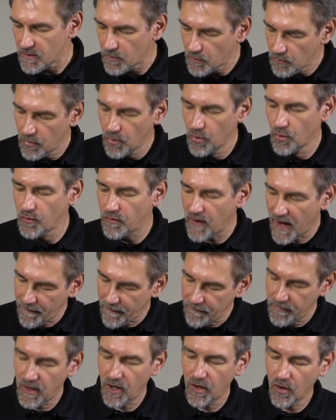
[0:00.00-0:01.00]
move
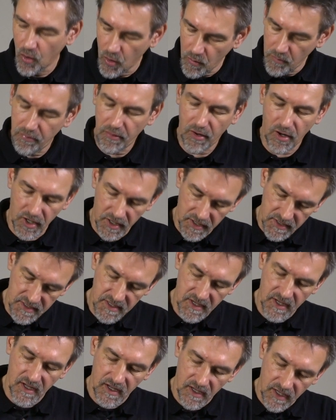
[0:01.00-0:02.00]
up the home point
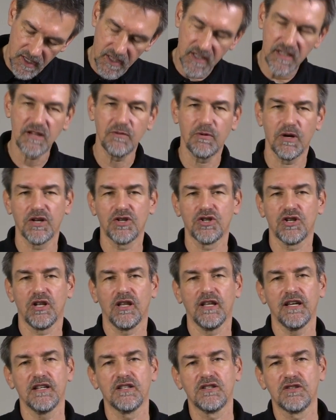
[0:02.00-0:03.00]

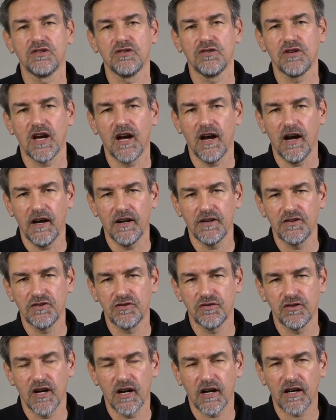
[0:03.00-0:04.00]
individually to
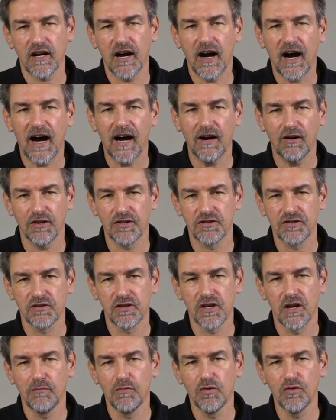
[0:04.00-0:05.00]
your car or to
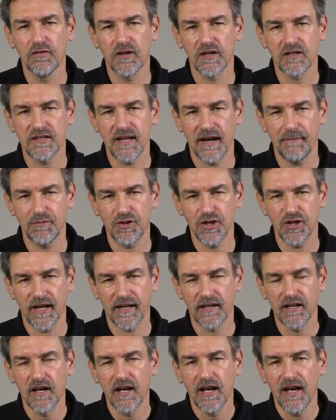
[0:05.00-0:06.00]
your moving
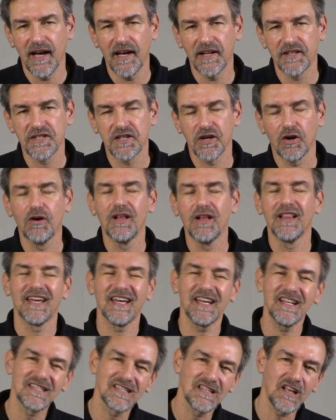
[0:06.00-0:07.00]
subject. And so
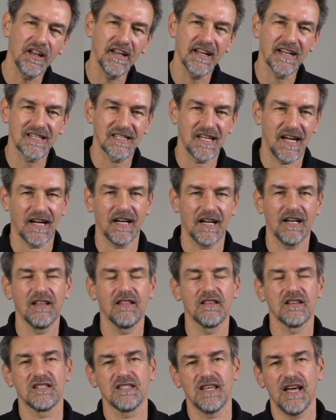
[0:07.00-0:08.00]
it's not exactly
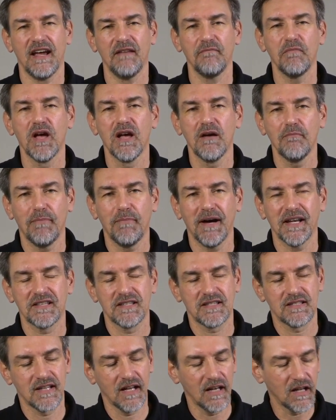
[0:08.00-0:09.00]
the same, but
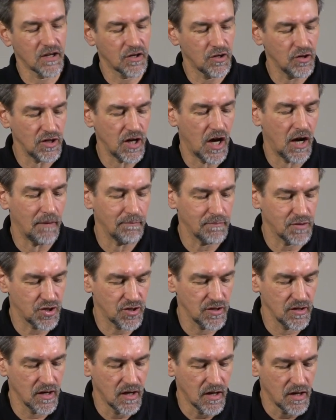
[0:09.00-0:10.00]
still a good
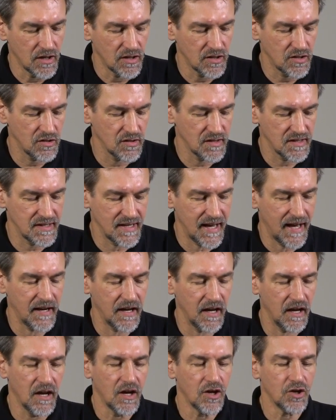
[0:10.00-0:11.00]
option to set
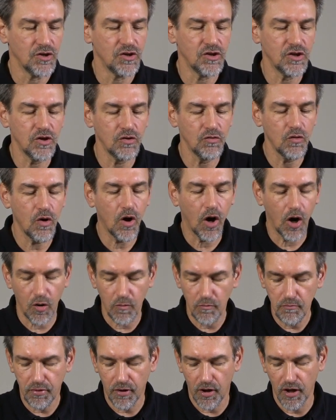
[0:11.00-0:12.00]
a new
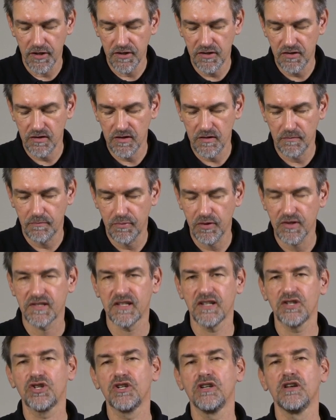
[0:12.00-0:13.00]
home point to the
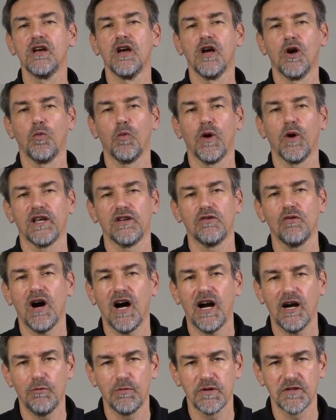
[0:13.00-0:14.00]
position where you
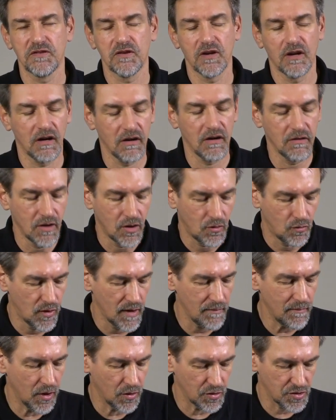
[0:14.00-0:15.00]
are with your
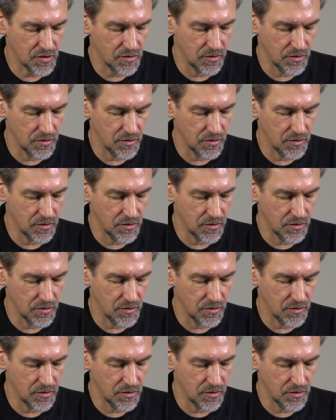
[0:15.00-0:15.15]
remote